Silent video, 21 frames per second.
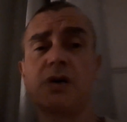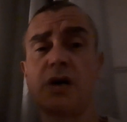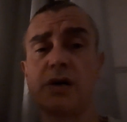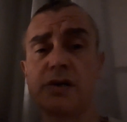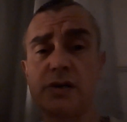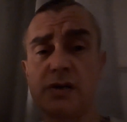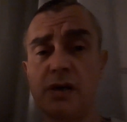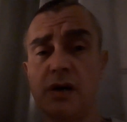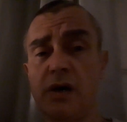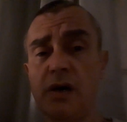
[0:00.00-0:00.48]

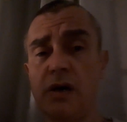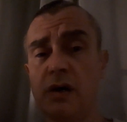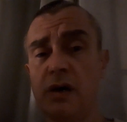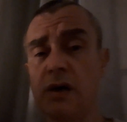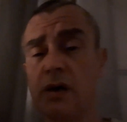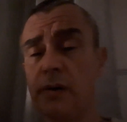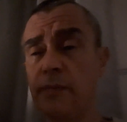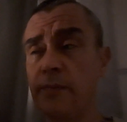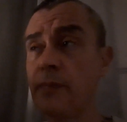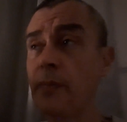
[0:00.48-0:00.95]
Yes, they
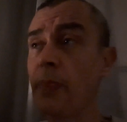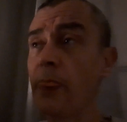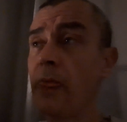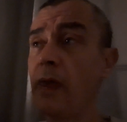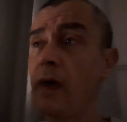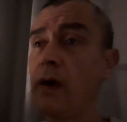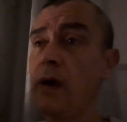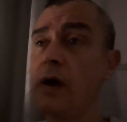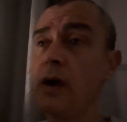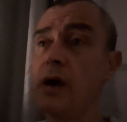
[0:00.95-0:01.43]
are.
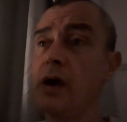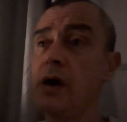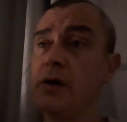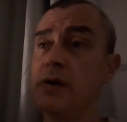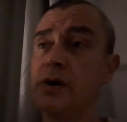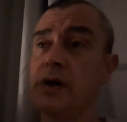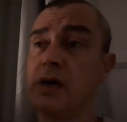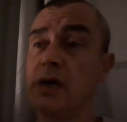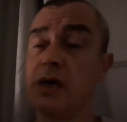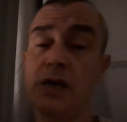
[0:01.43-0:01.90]

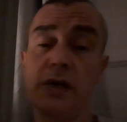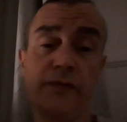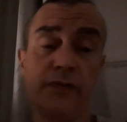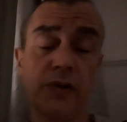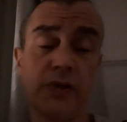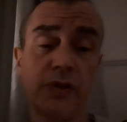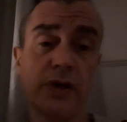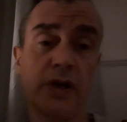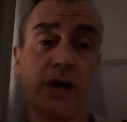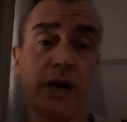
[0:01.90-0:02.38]

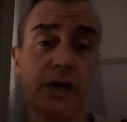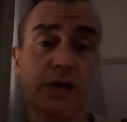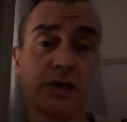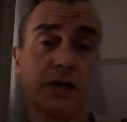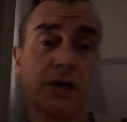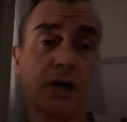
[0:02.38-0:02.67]
Even the next